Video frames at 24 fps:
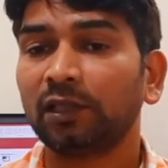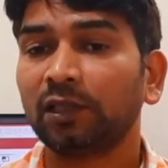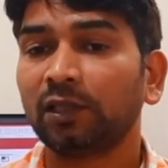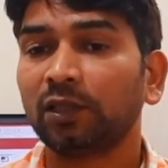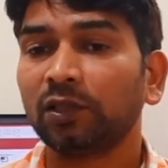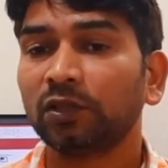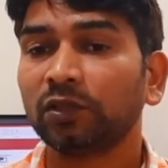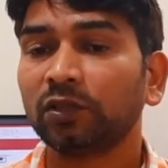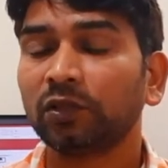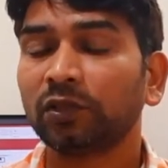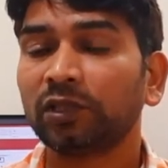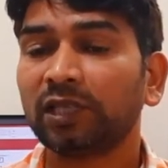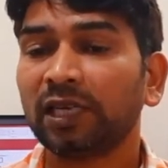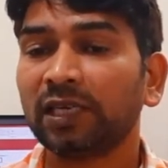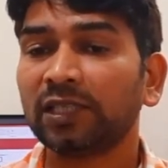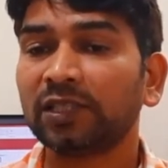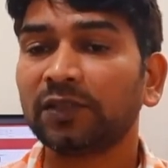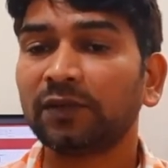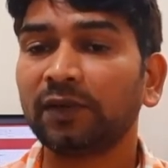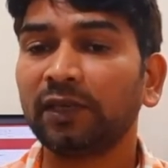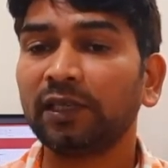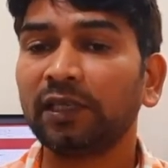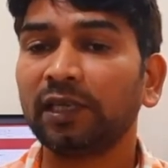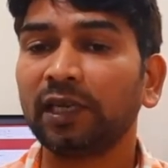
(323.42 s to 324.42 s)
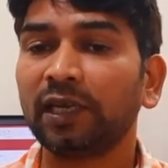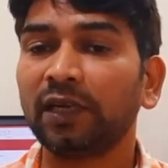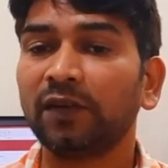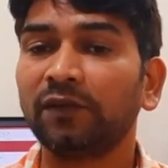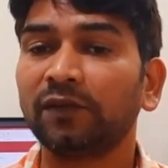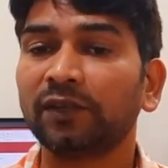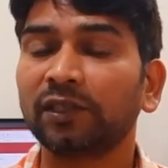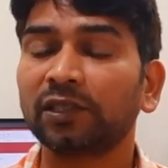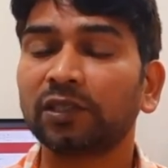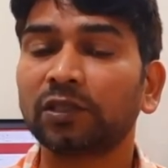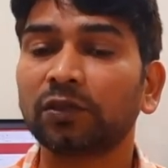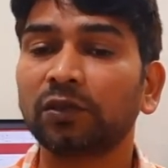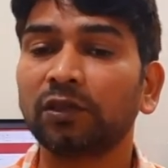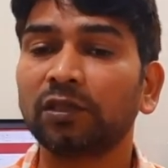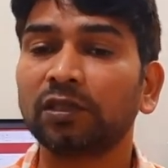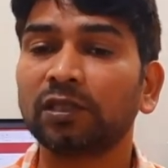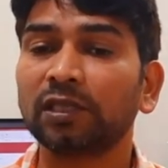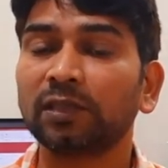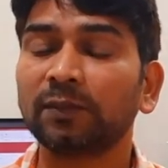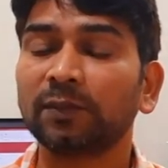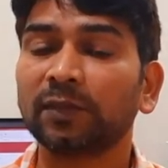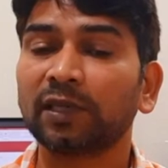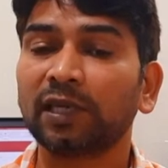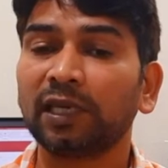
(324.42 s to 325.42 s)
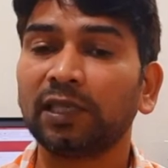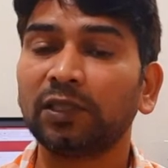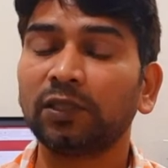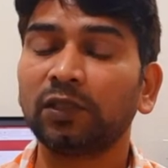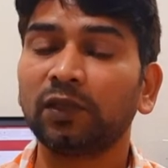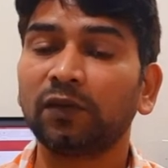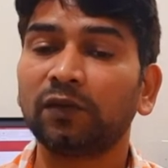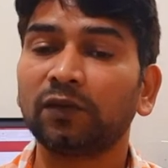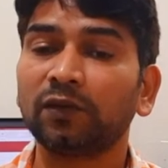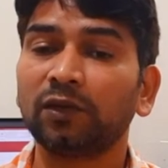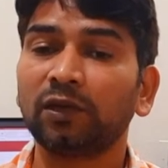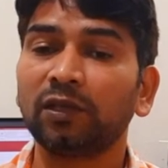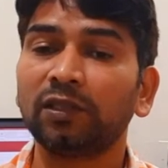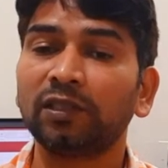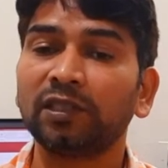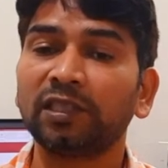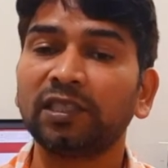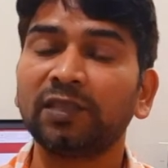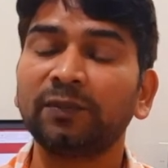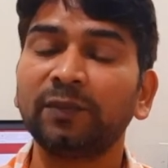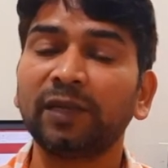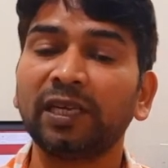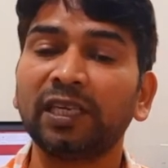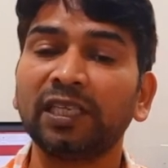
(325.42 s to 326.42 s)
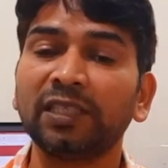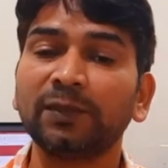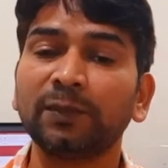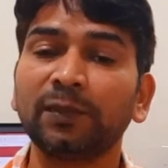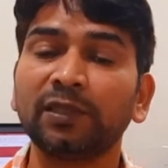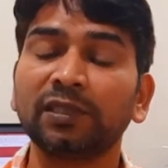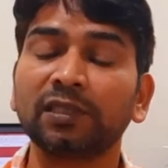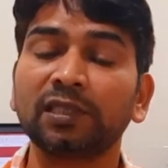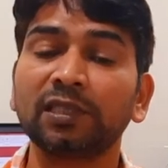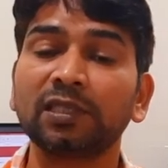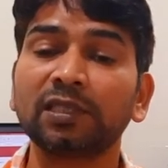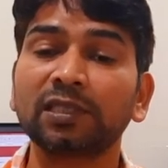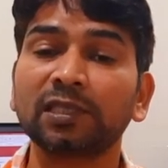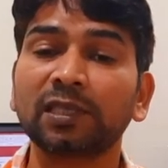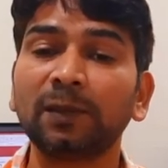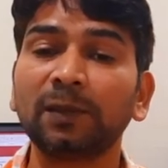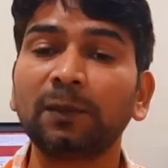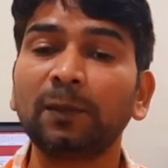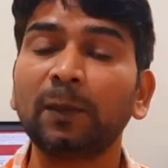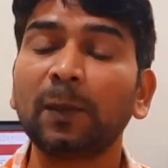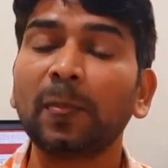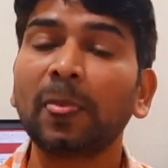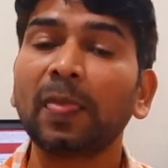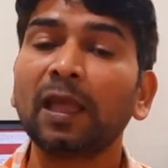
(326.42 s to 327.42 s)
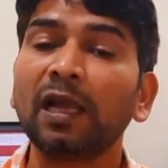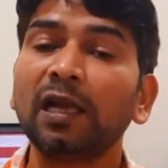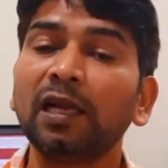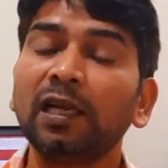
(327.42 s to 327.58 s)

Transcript: So that's why alfresco is a kind of content management system